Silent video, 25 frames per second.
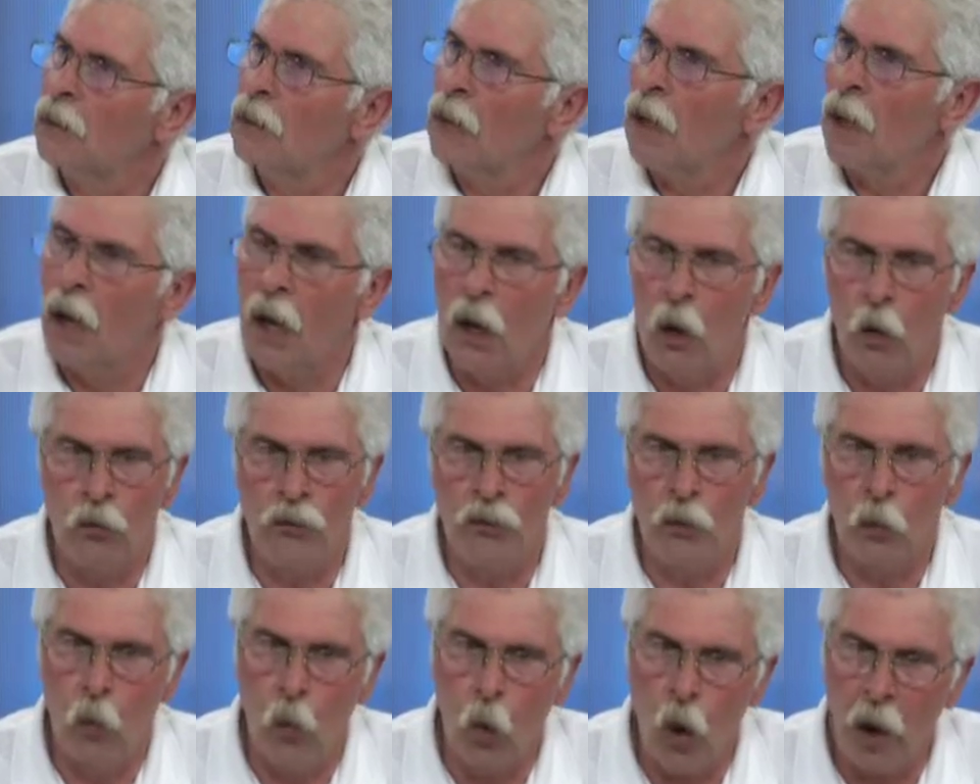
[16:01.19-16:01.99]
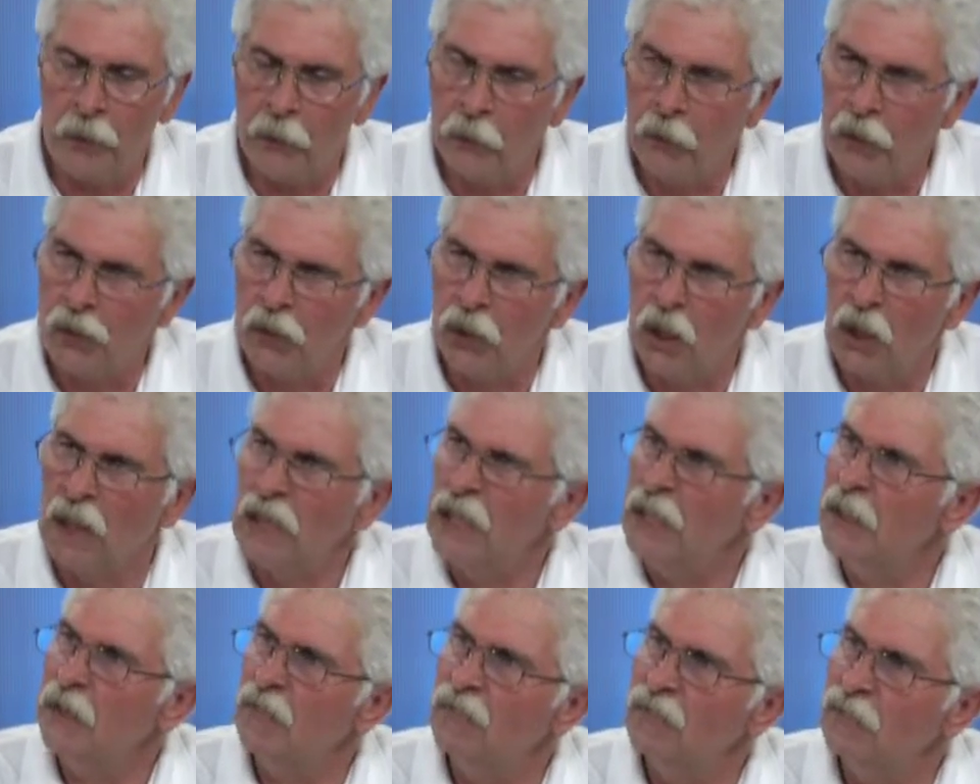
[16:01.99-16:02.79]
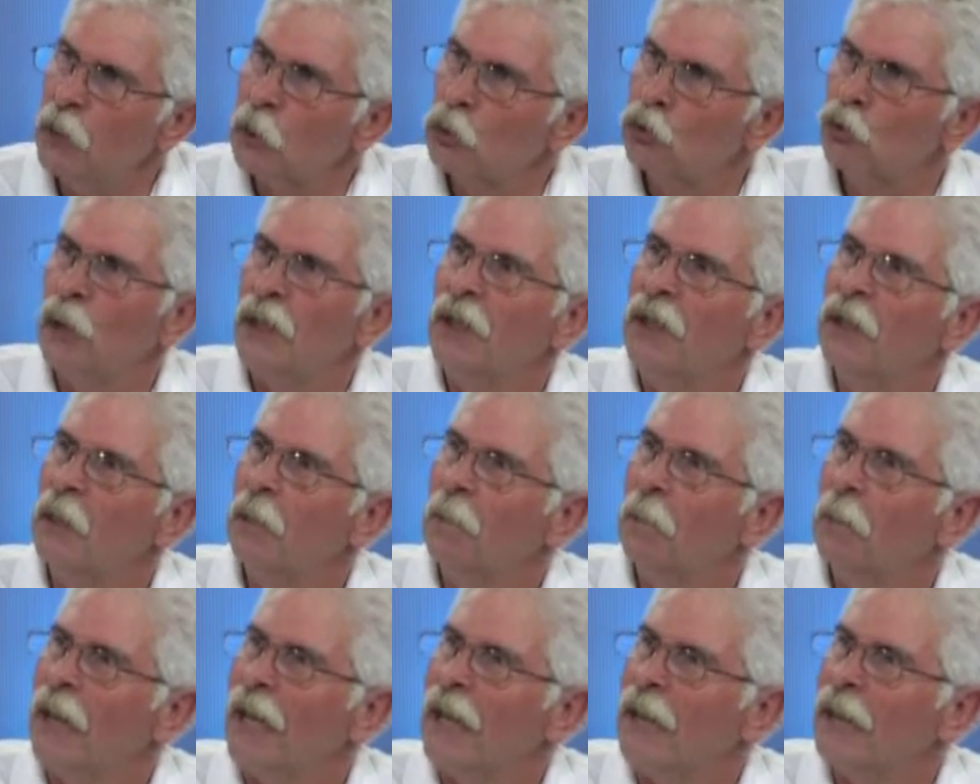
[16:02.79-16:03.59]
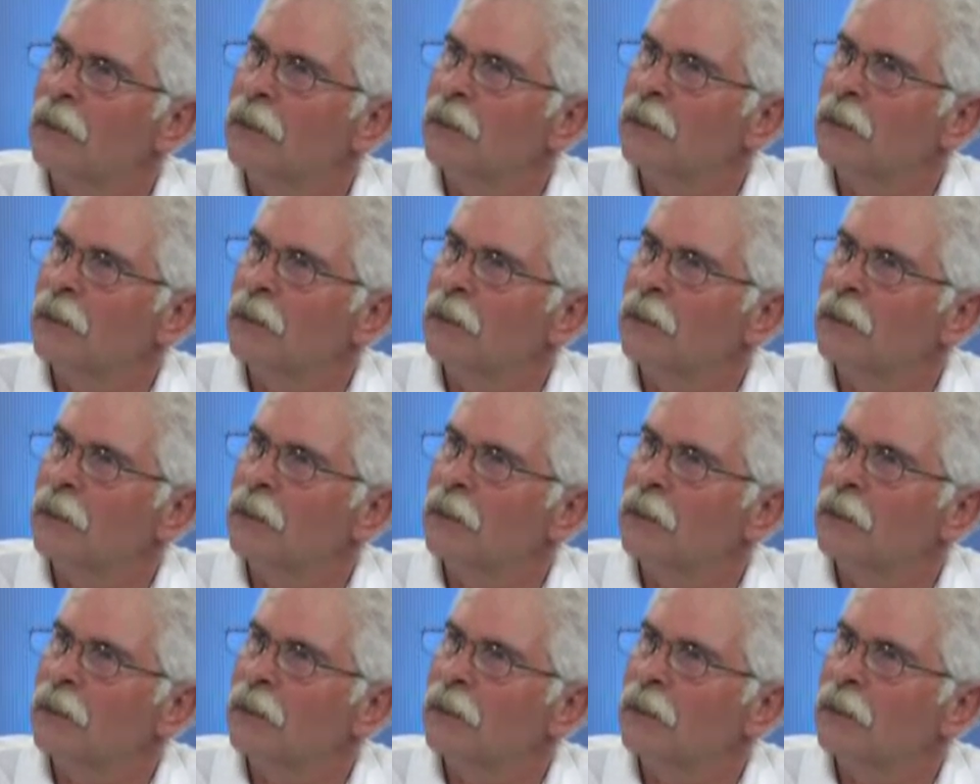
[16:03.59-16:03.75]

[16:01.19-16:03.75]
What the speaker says: The water is cleaned and filtrated in a plant.